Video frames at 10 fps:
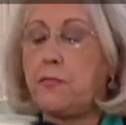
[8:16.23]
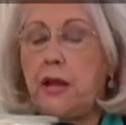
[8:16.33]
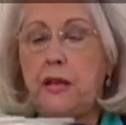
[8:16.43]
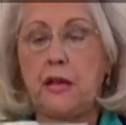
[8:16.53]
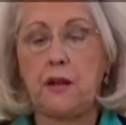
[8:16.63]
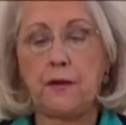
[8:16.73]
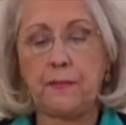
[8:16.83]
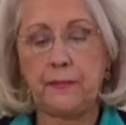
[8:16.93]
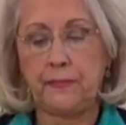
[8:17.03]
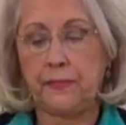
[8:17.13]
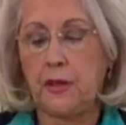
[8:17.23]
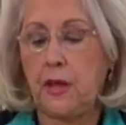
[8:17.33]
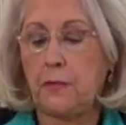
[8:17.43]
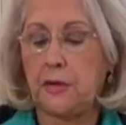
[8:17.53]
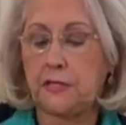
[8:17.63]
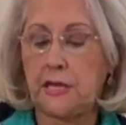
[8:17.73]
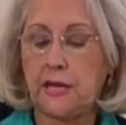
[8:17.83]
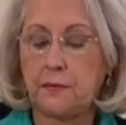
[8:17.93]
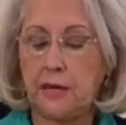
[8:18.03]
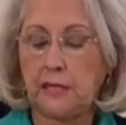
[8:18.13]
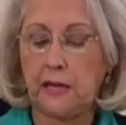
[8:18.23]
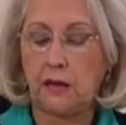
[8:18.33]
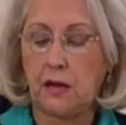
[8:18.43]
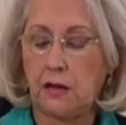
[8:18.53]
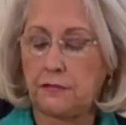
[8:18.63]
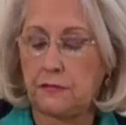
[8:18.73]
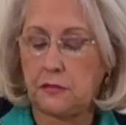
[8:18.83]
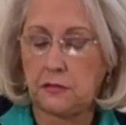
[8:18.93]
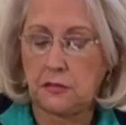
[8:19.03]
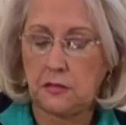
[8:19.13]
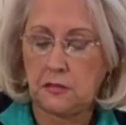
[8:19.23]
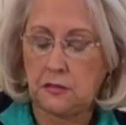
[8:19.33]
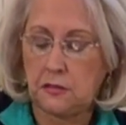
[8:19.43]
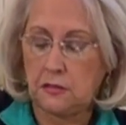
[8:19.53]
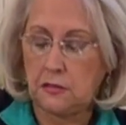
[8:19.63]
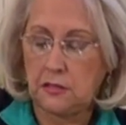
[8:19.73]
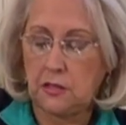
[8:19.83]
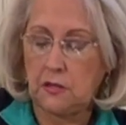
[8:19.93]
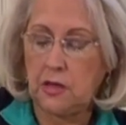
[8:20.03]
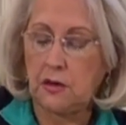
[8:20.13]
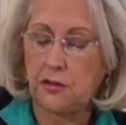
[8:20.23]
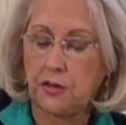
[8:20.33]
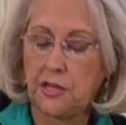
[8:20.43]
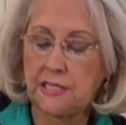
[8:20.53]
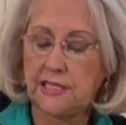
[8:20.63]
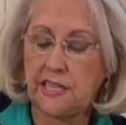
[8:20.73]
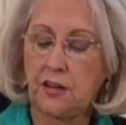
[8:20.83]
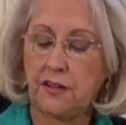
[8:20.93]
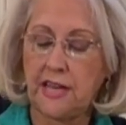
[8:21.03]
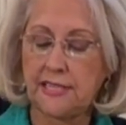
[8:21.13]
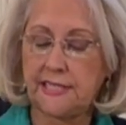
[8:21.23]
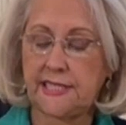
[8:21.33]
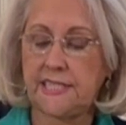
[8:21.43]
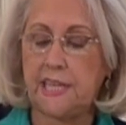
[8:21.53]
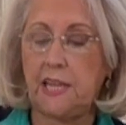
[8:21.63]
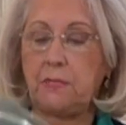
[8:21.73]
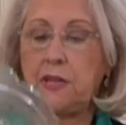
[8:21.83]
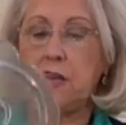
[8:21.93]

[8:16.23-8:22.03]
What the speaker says: right here. I'm going to take my lid off. Now you're going to see all that steam that